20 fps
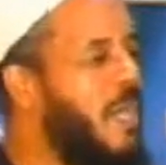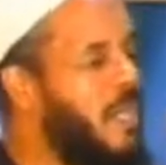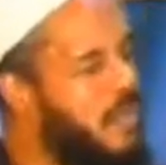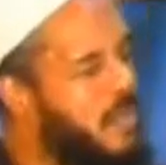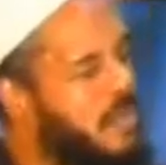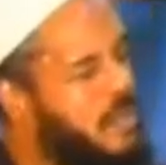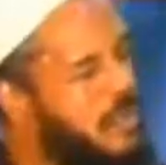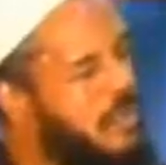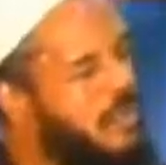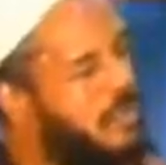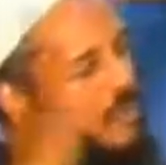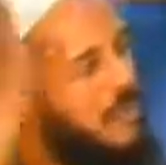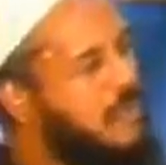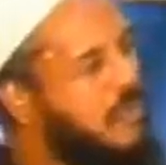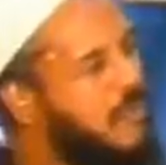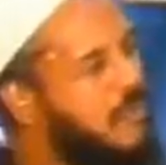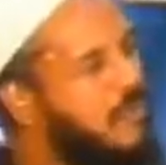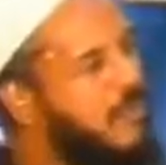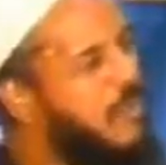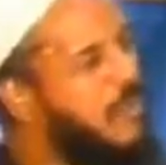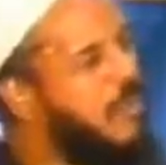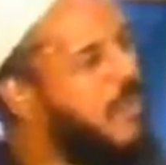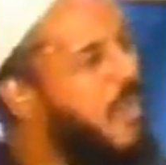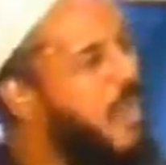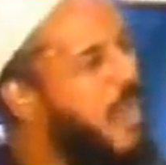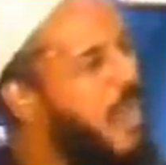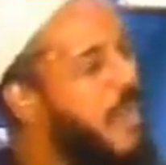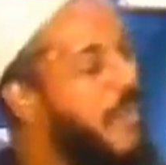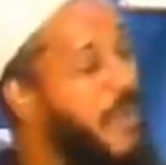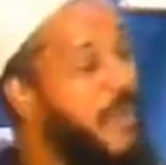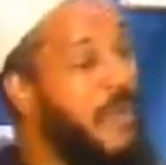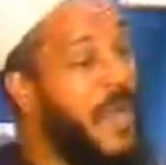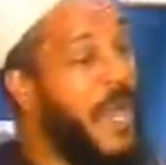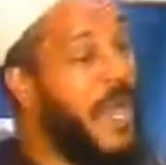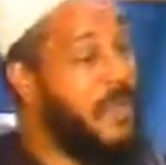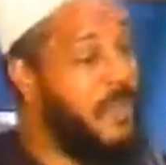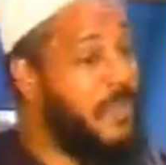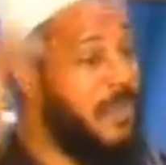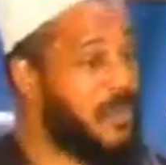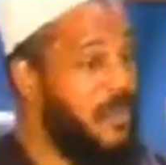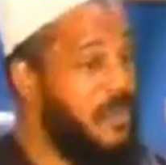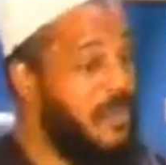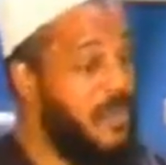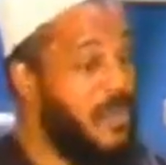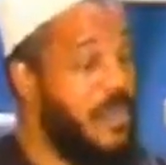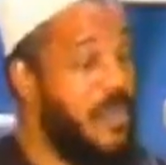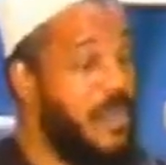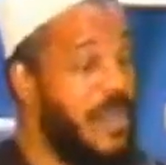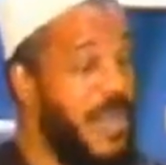is on the rise.